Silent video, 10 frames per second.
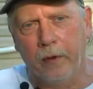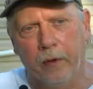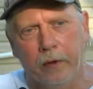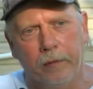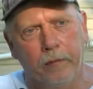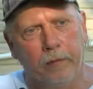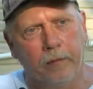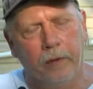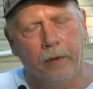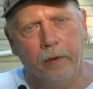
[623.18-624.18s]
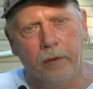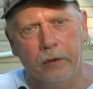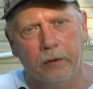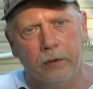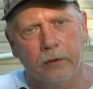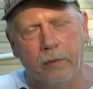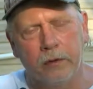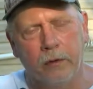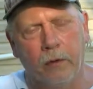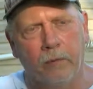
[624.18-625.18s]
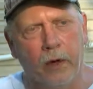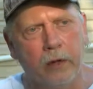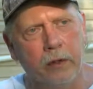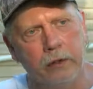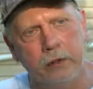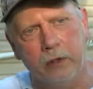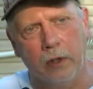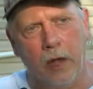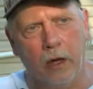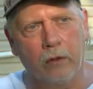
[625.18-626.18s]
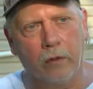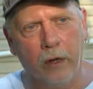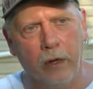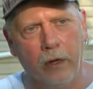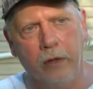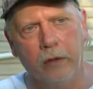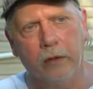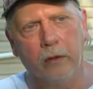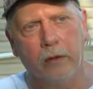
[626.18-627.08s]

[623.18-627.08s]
And I'm so afraid that she's locked away.